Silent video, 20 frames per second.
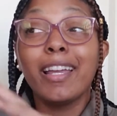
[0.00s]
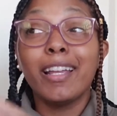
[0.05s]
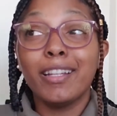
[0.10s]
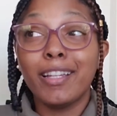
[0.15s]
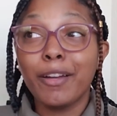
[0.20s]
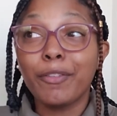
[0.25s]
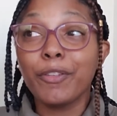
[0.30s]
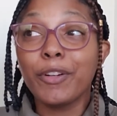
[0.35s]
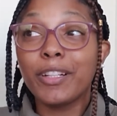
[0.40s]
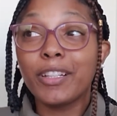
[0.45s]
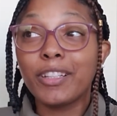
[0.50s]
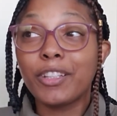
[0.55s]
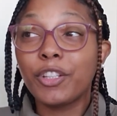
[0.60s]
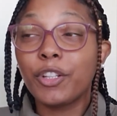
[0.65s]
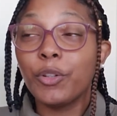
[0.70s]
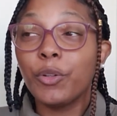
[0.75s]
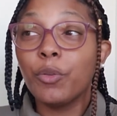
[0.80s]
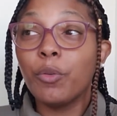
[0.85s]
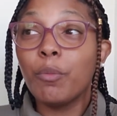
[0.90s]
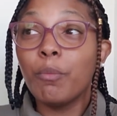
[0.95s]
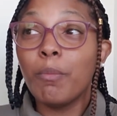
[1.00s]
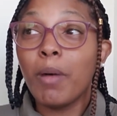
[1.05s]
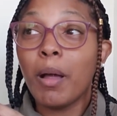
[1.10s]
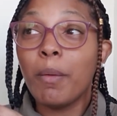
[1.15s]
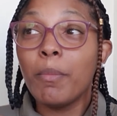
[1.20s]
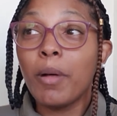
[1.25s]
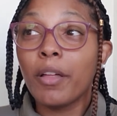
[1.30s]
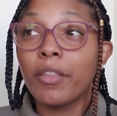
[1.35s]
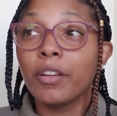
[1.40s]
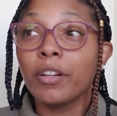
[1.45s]
in deference to
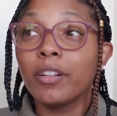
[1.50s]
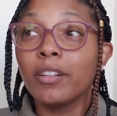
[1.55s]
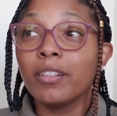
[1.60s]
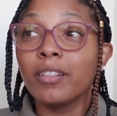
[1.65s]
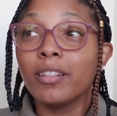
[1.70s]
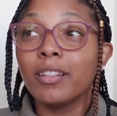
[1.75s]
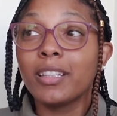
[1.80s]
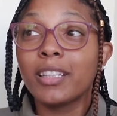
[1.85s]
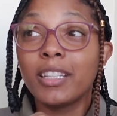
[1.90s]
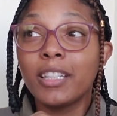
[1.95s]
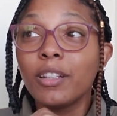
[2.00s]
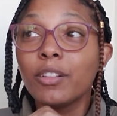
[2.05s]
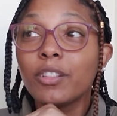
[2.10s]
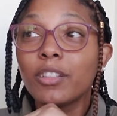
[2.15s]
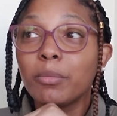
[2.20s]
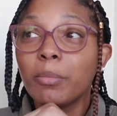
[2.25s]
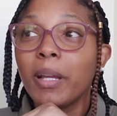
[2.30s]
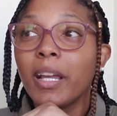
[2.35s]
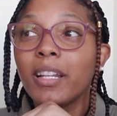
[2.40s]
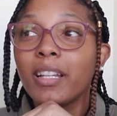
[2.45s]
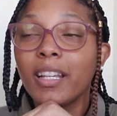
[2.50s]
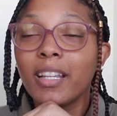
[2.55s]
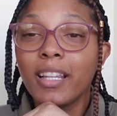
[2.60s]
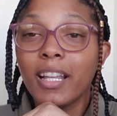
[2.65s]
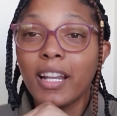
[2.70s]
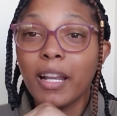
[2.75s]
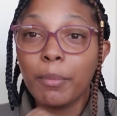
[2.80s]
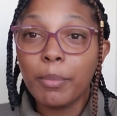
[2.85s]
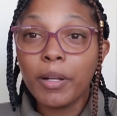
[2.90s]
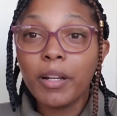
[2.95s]
my mother still demanding
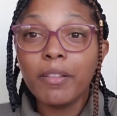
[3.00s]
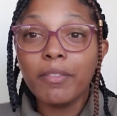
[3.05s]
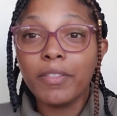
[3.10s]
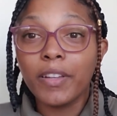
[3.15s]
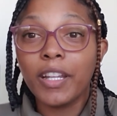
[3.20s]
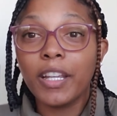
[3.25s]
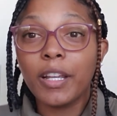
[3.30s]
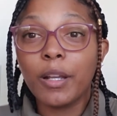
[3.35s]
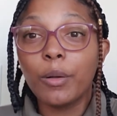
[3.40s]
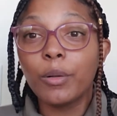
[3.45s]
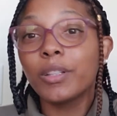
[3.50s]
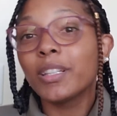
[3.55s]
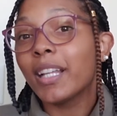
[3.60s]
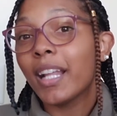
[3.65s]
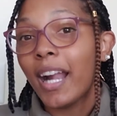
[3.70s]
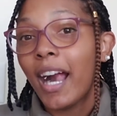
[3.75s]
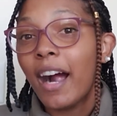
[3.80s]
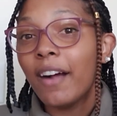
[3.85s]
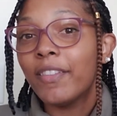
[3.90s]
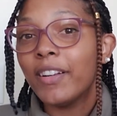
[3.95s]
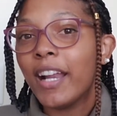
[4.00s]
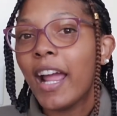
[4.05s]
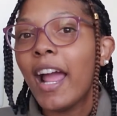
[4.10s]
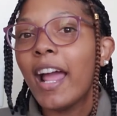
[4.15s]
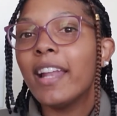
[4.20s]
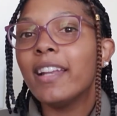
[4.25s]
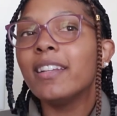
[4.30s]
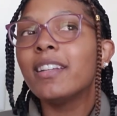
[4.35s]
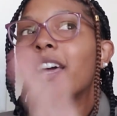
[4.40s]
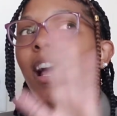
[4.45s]
that I put up videos that have an
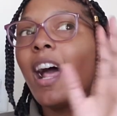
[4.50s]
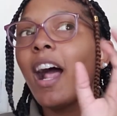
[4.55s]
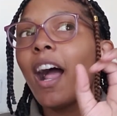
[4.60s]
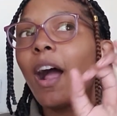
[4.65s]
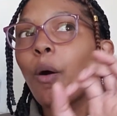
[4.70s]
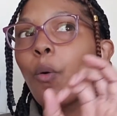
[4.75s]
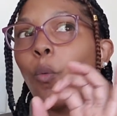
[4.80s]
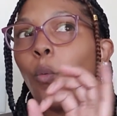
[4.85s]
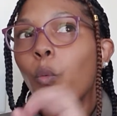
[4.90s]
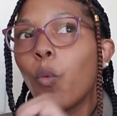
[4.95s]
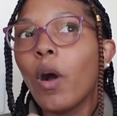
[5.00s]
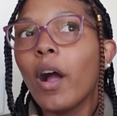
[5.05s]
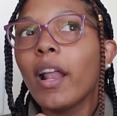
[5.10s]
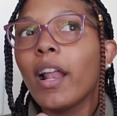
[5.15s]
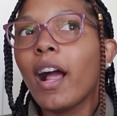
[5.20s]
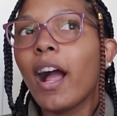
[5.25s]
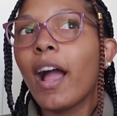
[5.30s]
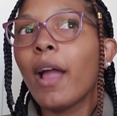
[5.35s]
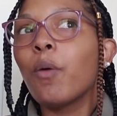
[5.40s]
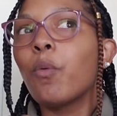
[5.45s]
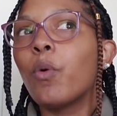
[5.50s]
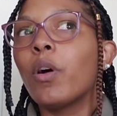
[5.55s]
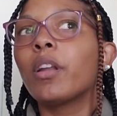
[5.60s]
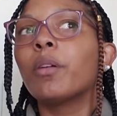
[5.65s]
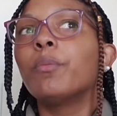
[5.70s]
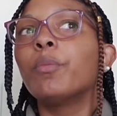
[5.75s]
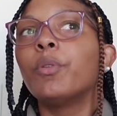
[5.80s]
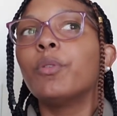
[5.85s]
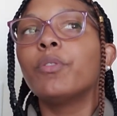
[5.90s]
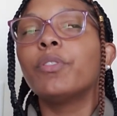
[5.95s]
end, what I want
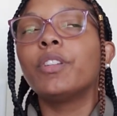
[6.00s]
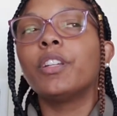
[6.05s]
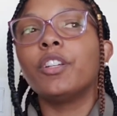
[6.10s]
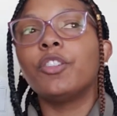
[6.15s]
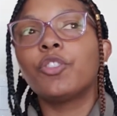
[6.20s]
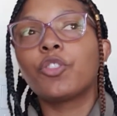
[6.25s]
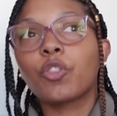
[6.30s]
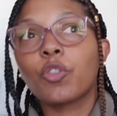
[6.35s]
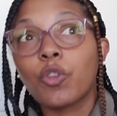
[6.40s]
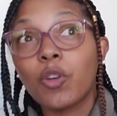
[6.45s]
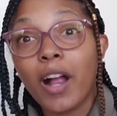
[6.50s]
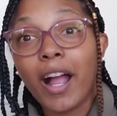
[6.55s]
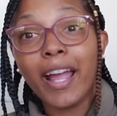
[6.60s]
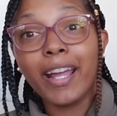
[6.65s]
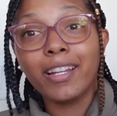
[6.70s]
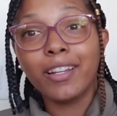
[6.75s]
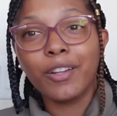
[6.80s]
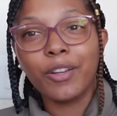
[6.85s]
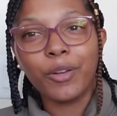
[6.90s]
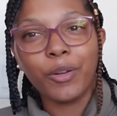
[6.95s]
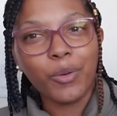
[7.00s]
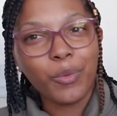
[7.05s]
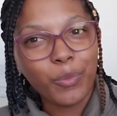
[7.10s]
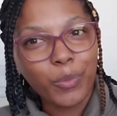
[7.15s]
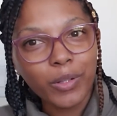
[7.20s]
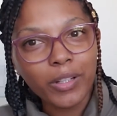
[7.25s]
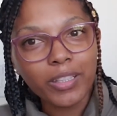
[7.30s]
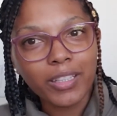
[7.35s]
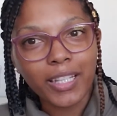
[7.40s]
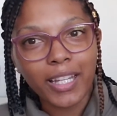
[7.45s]
to move to try to do,
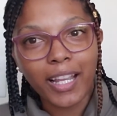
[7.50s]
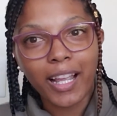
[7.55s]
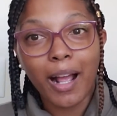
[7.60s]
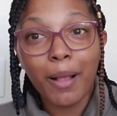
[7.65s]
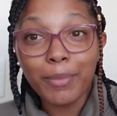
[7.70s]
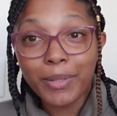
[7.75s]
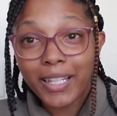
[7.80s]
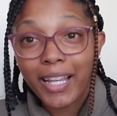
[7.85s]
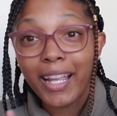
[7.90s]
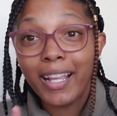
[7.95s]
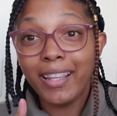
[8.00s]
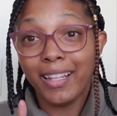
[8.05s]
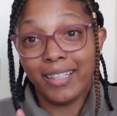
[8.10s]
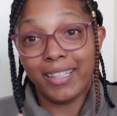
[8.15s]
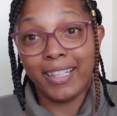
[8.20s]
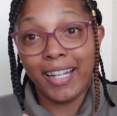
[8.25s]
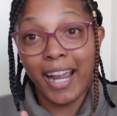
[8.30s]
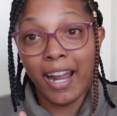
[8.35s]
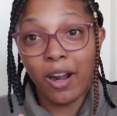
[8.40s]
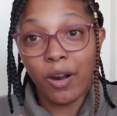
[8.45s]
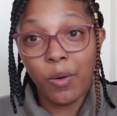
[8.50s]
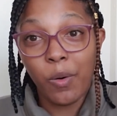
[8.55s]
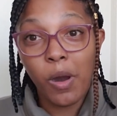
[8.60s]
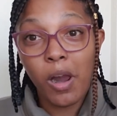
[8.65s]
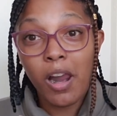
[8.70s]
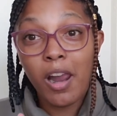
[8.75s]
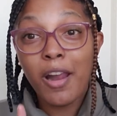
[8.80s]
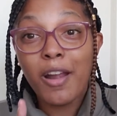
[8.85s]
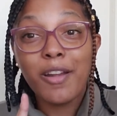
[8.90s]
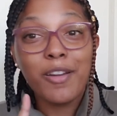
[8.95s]
we'll see. I'm saying this now,
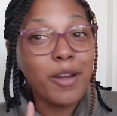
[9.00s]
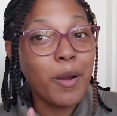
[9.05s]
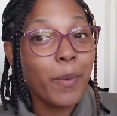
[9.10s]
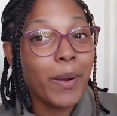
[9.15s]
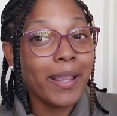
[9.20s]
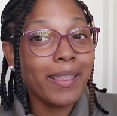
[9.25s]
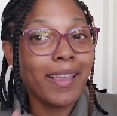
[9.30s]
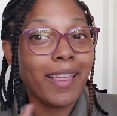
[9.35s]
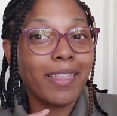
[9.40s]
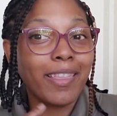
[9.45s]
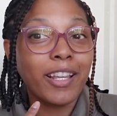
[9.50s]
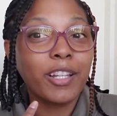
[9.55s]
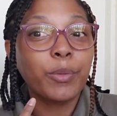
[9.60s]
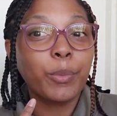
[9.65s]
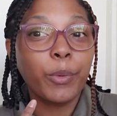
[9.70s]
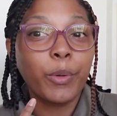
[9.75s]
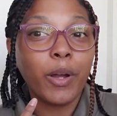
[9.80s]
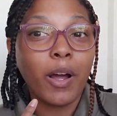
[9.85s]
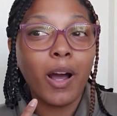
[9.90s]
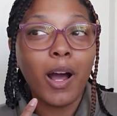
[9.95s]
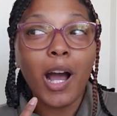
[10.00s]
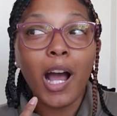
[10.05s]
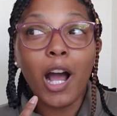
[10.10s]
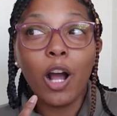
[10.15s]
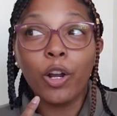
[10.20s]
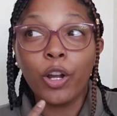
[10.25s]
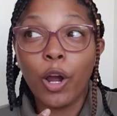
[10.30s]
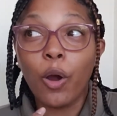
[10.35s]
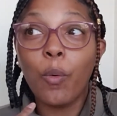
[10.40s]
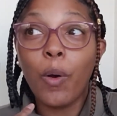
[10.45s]
knowing that this will
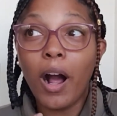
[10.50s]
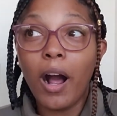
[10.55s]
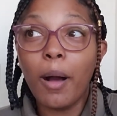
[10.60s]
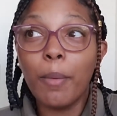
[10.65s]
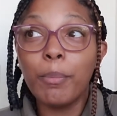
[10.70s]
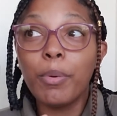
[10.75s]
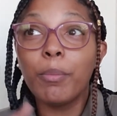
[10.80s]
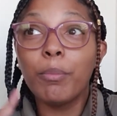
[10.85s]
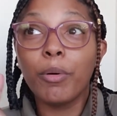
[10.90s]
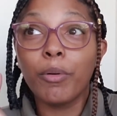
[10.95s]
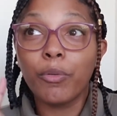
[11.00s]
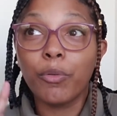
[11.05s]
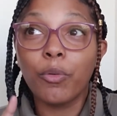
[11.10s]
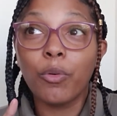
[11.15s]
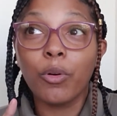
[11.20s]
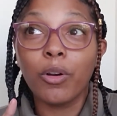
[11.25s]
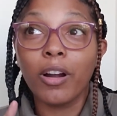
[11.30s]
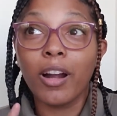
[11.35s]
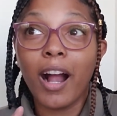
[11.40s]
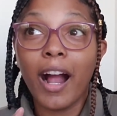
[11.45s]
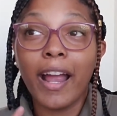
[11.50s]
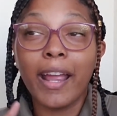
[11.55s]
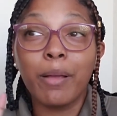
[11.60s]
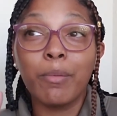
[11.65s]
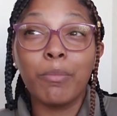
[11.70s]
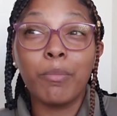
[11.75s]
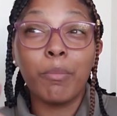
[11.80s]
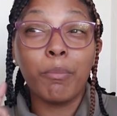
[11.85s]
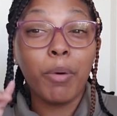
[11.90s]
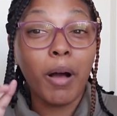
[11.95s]
go up before I
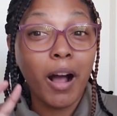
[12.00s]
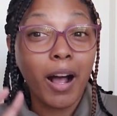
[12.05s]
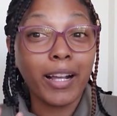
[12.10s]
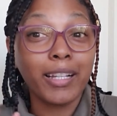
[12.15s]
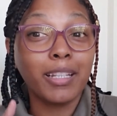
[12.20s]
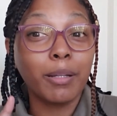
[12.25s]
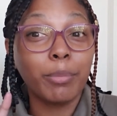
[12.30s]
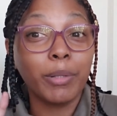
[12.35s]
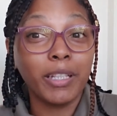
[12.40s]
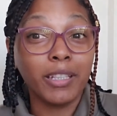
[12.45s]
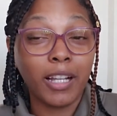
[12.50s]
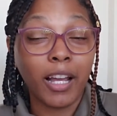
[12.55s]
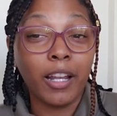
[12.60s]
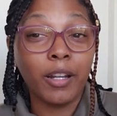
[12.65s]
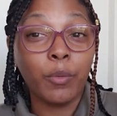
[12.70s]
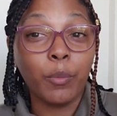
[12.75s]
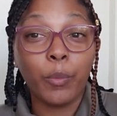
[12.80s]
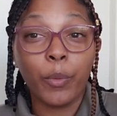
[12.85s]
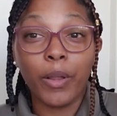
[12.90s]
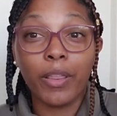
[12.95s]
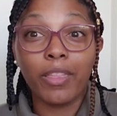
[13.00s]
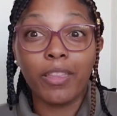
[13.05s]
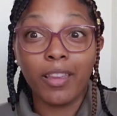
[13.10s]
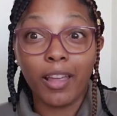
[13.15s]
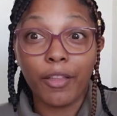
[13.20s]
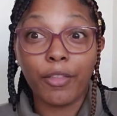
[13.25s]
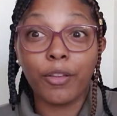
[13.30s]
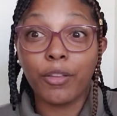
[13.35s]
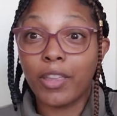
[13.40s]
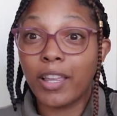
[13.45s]
am possibly done with
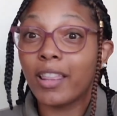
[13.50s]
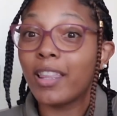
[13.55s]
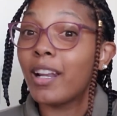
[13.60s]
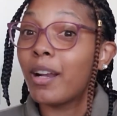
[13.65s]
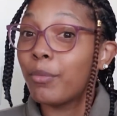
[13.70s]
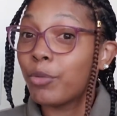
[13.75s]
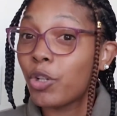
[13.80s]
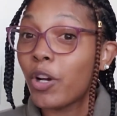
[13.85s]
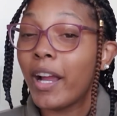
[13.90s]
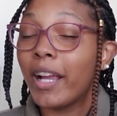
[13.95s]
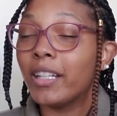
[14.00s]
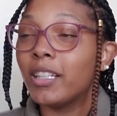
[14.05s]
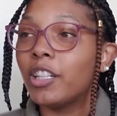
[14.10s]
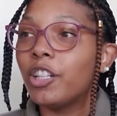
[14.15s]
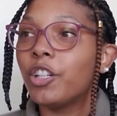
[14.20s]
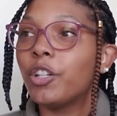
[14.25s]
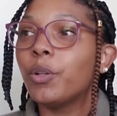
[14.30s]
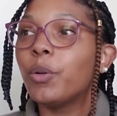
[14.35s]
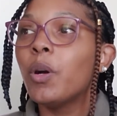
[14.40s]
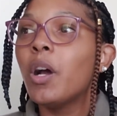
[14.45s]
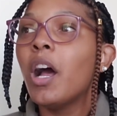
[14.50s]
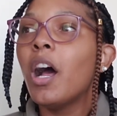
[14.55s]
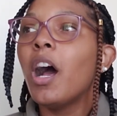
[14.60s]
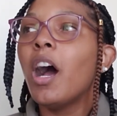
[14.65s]
the other thing that I'm trying to do.